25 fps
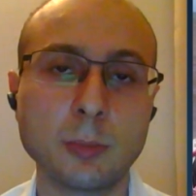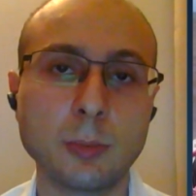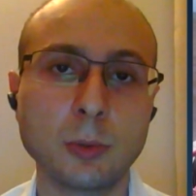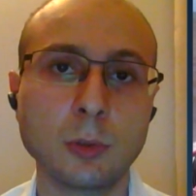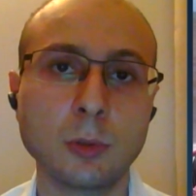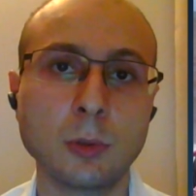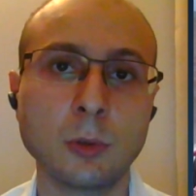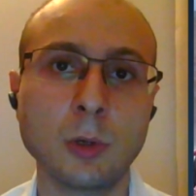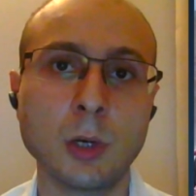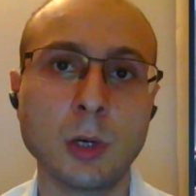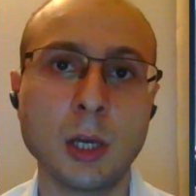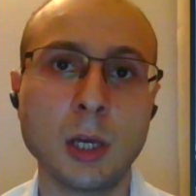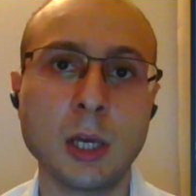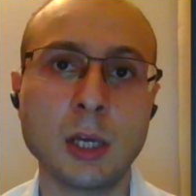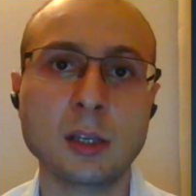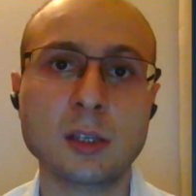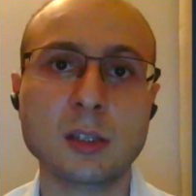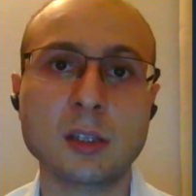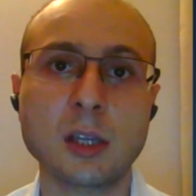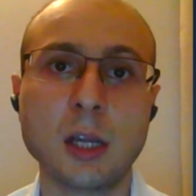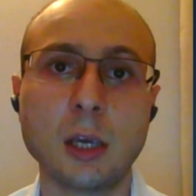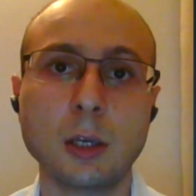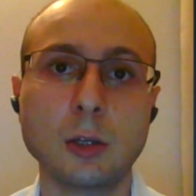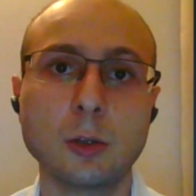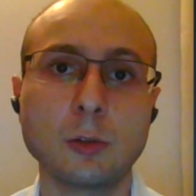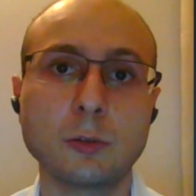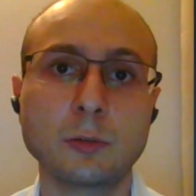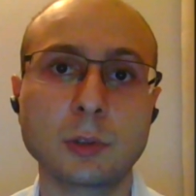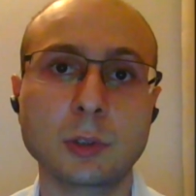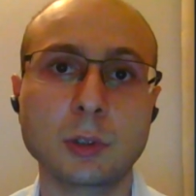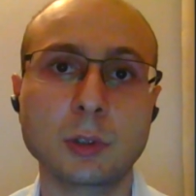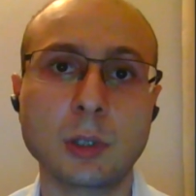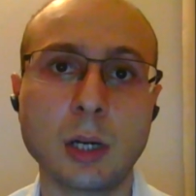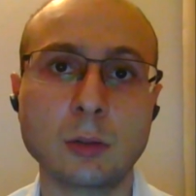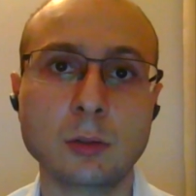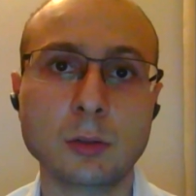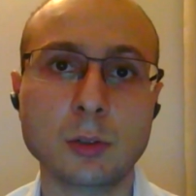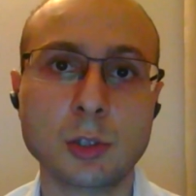People staying in
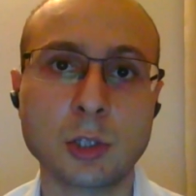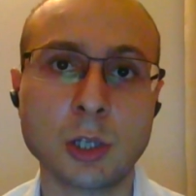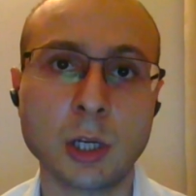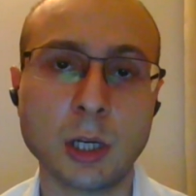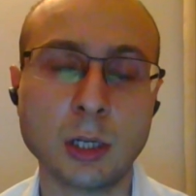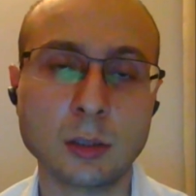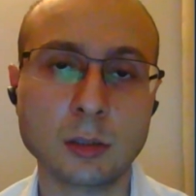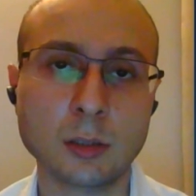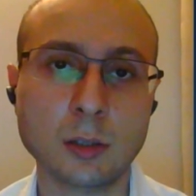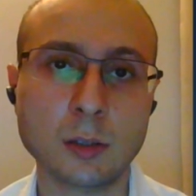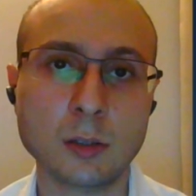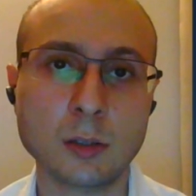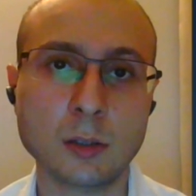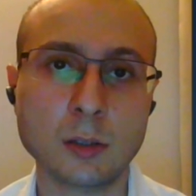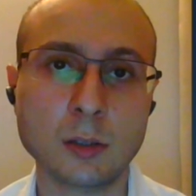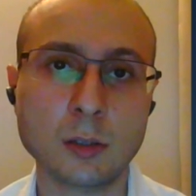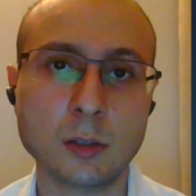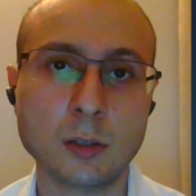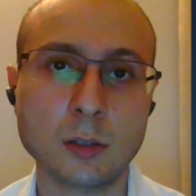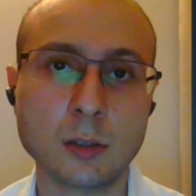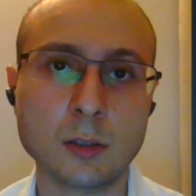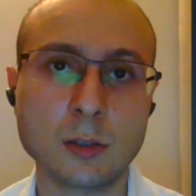overcrowded shelters.